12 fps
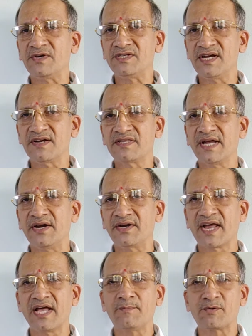vitiates the
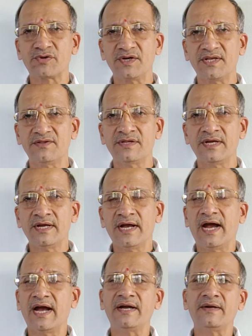entire proceedings,
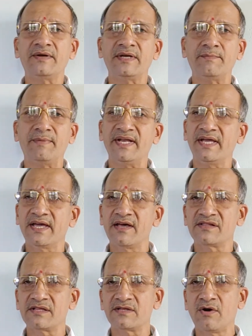and in many
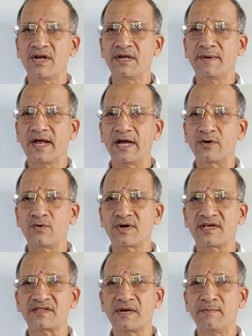cases the Honorable High
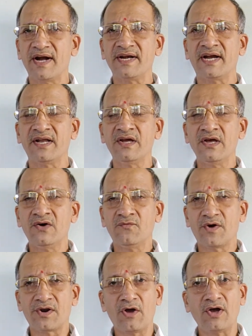Court has remanded
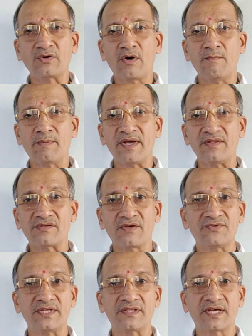for non-compliance
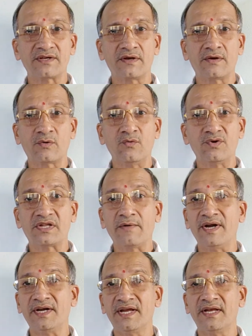of the Rule
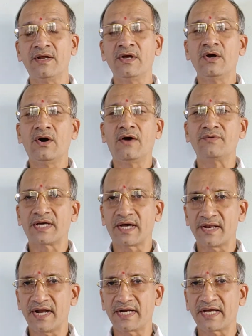17 of the
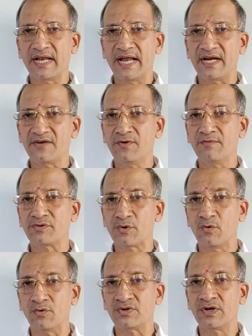Karnataka Land Reforms
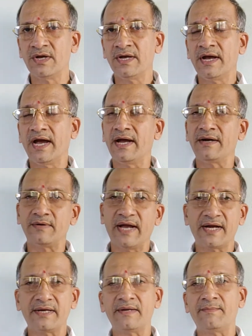rules,
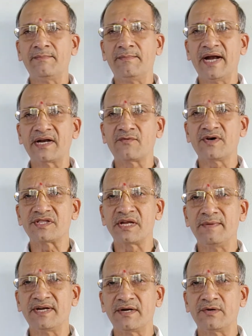and
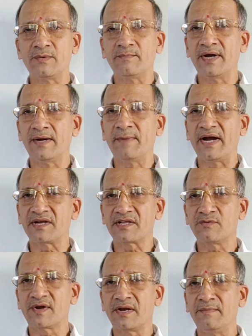
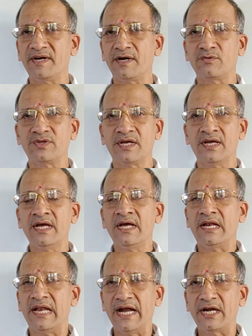matters were remitted to the
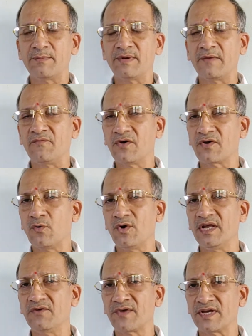land tribunal for
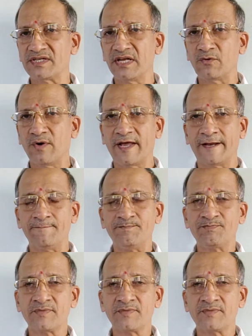holding fresh inquiry.